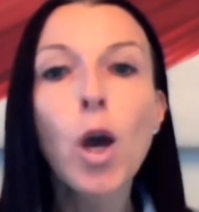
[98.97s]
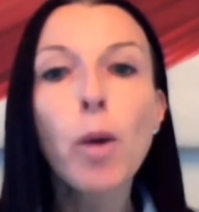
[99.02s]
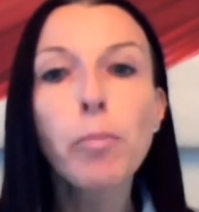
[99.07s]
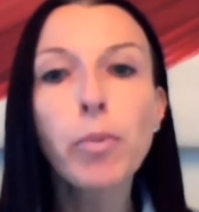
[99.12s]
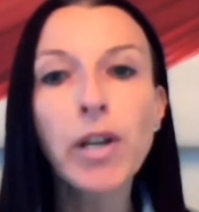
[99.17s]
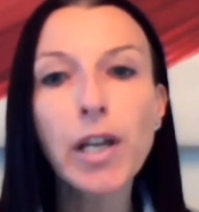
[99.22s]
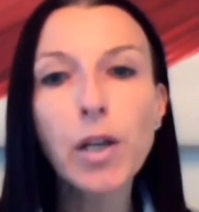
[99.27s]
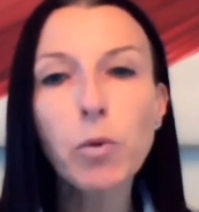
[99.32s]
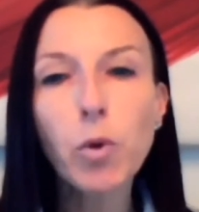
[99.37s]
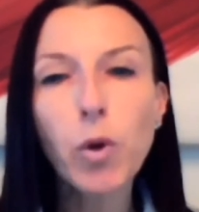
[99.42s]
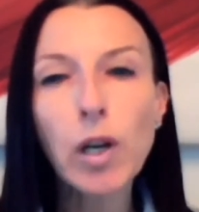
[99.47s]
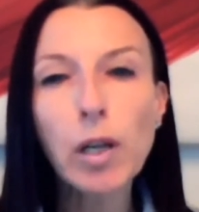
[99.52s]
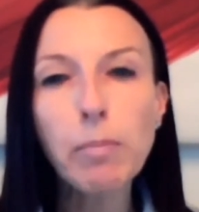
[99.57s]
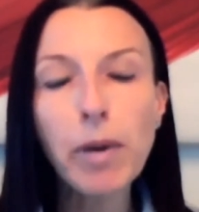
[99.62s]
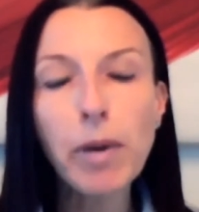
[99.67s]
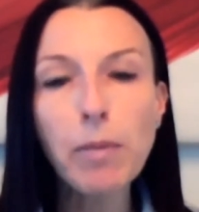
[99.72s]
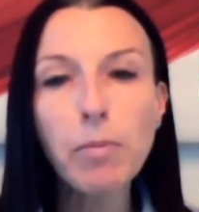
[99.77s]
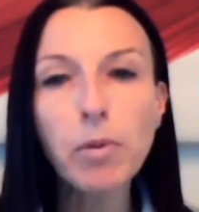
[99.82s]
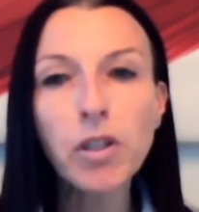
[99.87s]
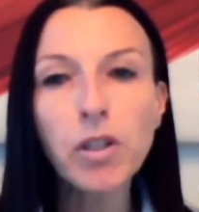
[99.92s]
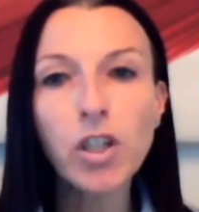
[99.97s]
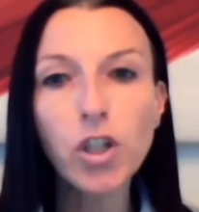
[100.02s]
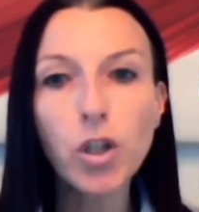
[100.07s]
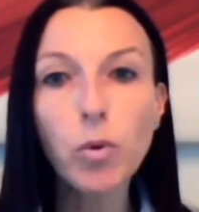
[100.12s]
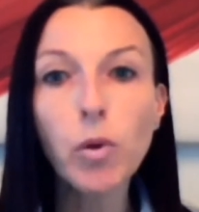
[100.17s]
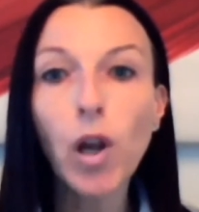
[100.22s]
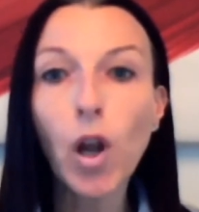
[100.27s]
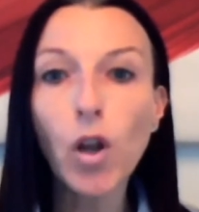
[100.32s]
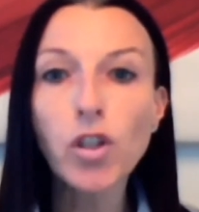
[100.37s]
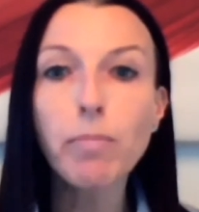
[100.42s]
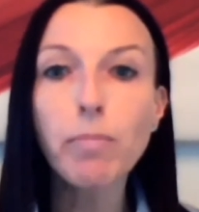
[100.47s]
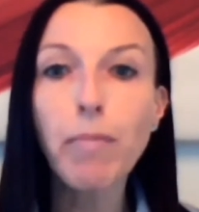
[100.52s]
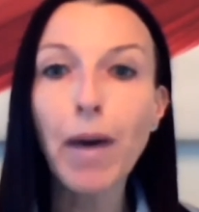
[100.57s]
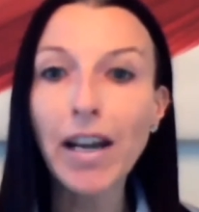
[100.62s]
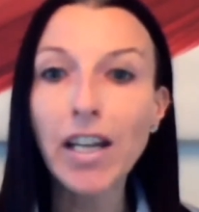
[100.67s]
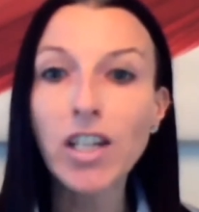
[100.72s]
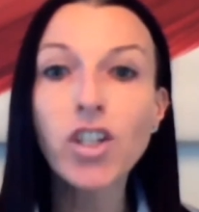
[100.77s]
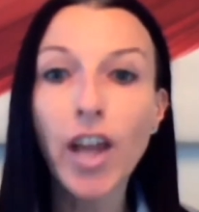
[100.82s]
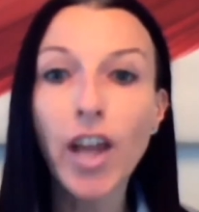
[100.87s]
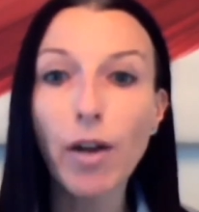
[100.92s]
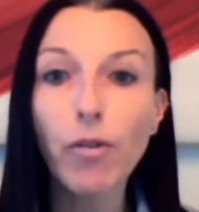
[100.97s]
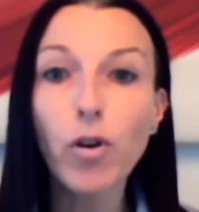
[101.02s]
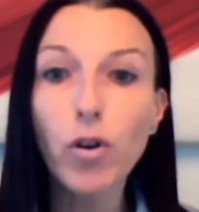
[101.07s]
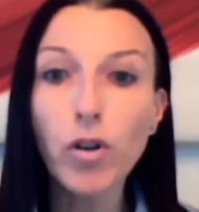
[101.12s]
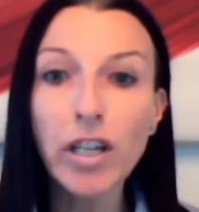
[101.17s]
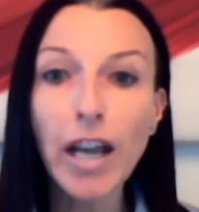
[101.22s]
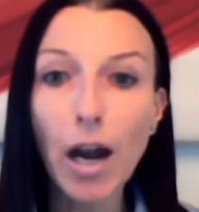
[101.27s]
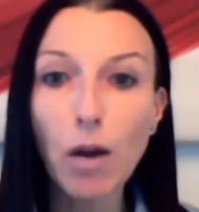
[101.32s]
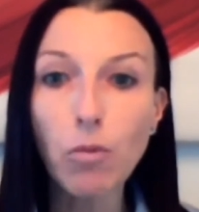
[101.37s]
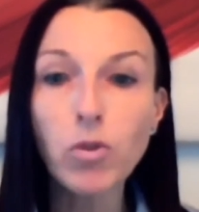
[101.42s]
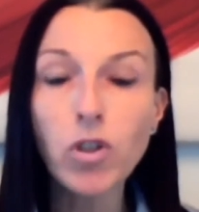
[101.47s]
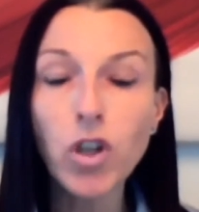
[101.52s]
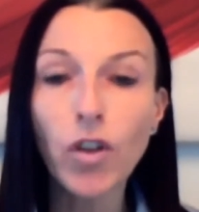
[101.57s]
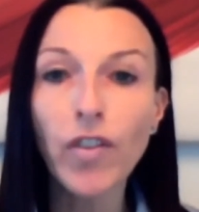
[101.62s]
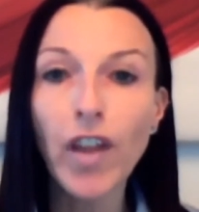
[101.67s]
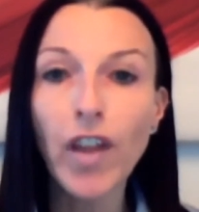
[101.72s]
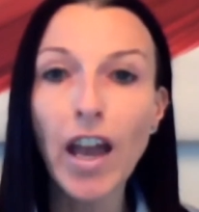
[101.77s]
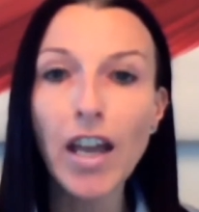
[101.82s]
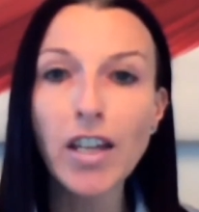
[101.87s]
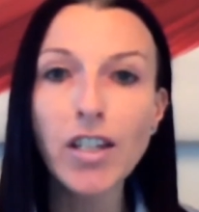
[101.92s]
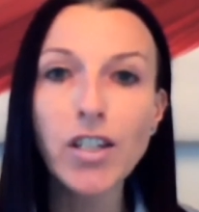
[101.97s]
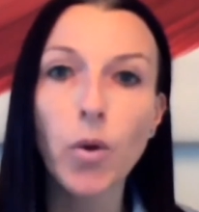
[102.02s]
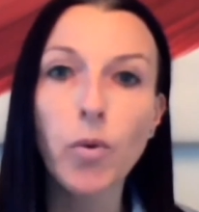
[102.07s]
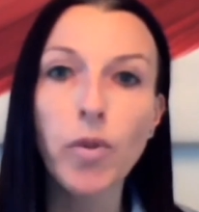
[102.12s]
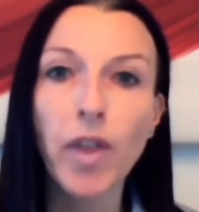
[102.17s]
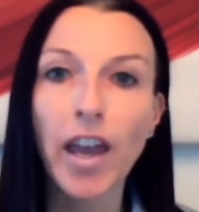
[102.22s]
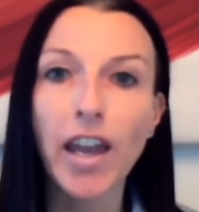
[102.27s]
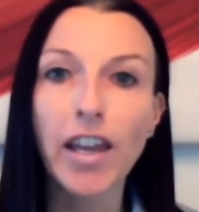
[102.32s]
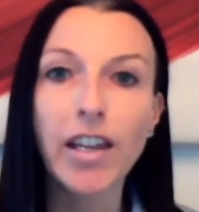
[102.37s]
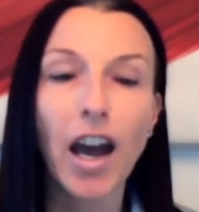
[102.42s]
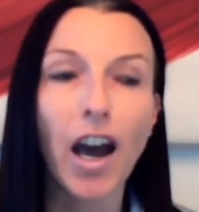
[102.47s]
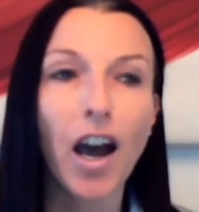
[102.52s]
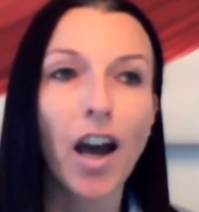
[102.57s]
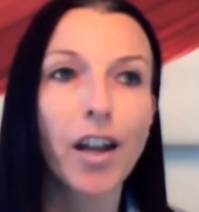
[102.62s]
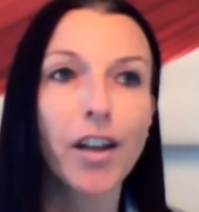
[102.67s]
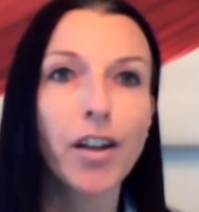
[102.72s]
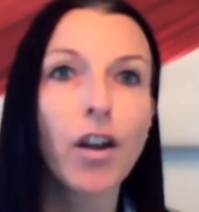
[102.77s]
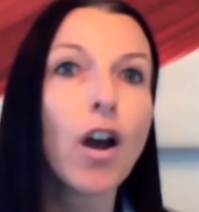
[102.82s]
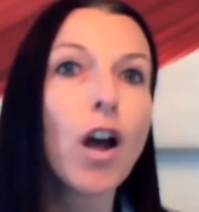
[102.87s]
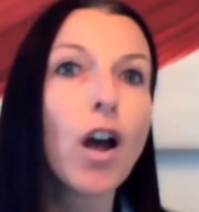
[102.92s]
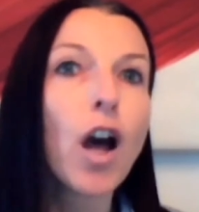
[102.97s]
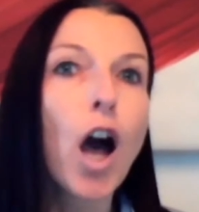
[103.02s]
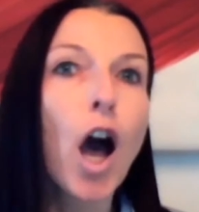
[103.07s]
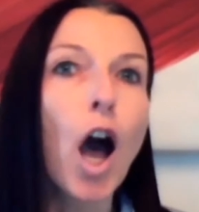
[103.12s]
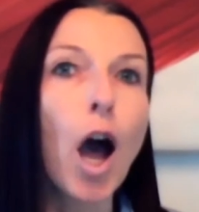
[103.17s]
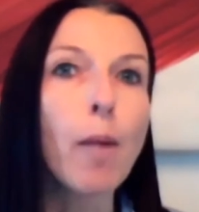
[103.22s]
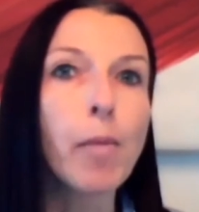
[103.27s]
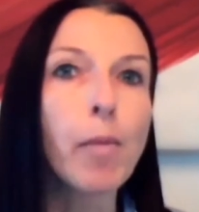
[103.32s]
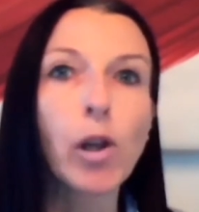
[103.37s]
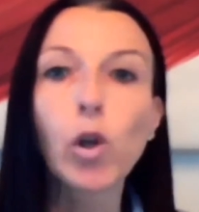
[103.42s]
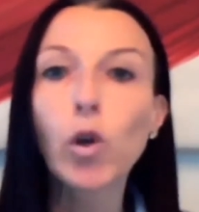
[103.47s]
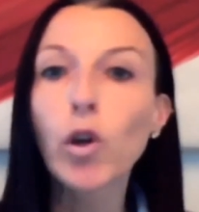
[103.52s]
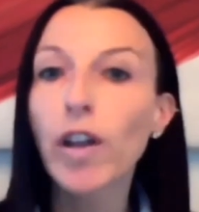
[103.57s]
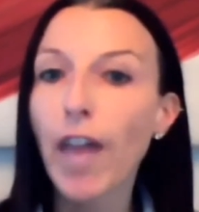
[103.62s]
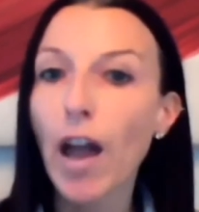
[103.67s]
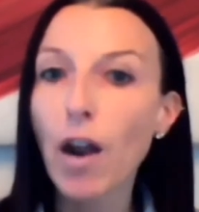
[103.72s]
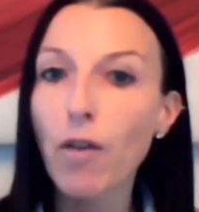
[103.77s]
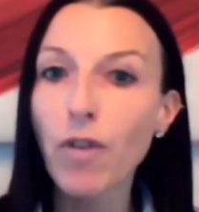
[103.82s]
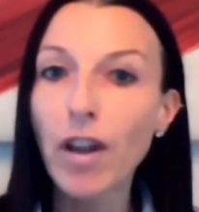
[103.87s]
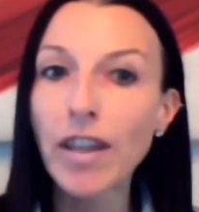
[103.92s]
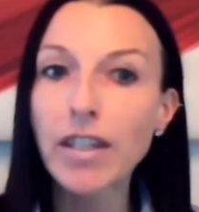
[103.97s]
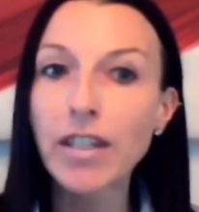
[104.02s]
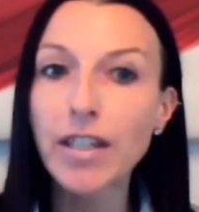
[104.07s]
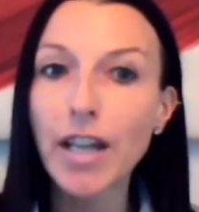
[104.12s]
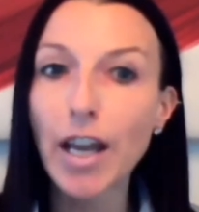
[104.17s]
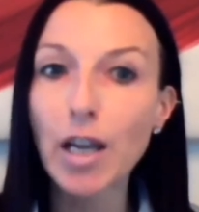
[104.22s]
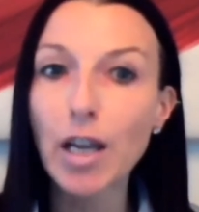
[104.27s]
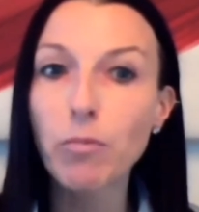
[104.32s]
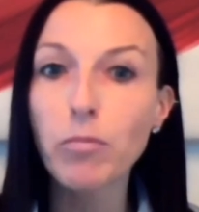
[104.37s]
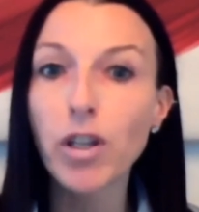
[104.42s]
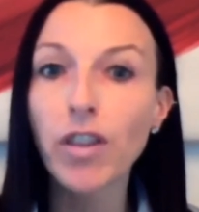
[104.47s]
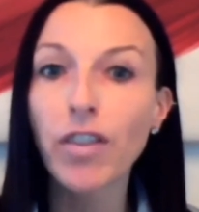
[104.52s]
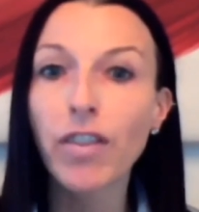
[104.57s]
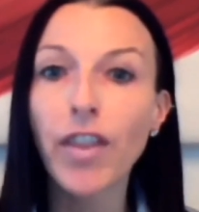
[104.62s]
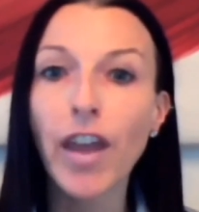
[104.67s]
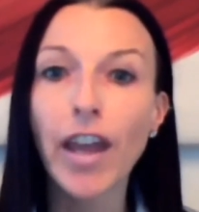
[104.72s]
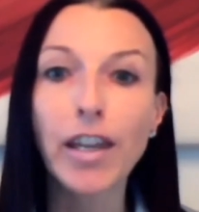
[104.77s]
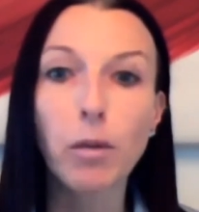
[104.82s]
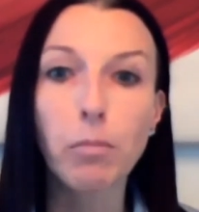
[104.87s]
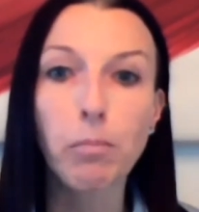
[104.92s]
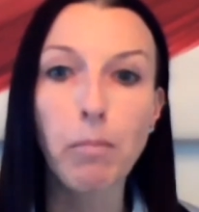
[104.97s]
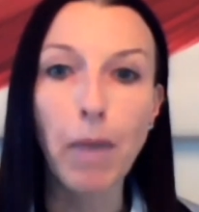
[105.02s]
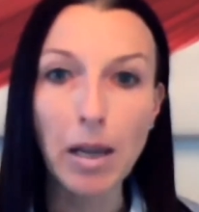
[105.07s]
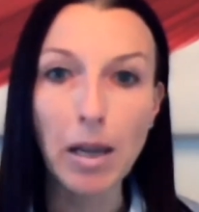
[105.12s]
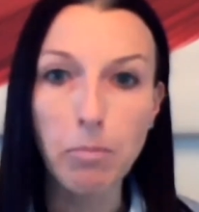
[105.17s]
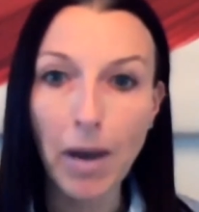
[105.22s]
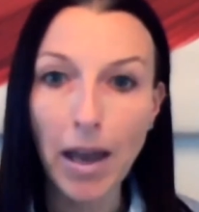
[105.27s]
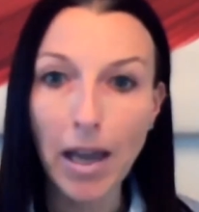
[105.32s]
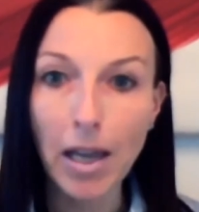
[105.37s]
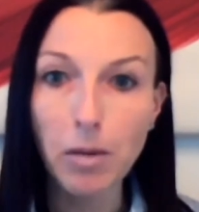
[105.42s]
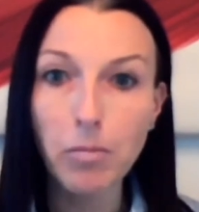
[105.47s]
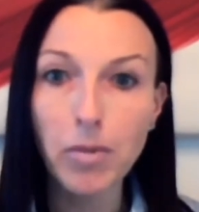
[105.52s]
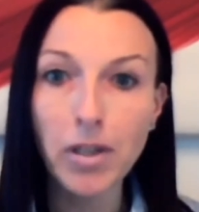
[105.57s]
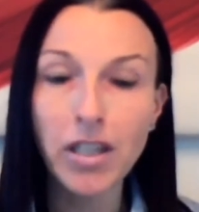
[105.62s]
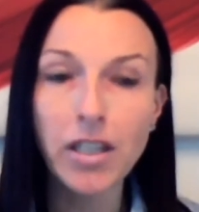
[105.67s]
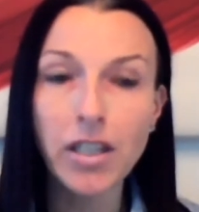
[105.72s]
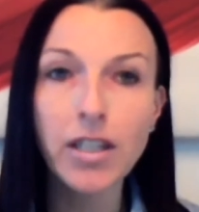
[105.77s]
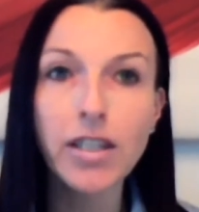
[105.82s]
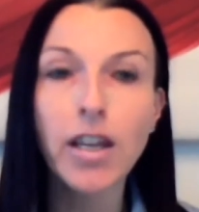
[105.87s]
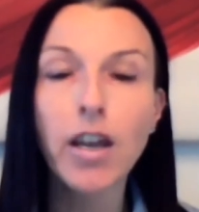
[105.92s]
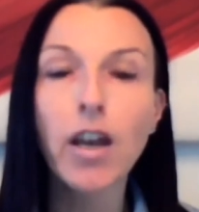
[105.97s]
But equally, people can do a lot to manage their own account on there. So they can look at their rent statement, they can make payments,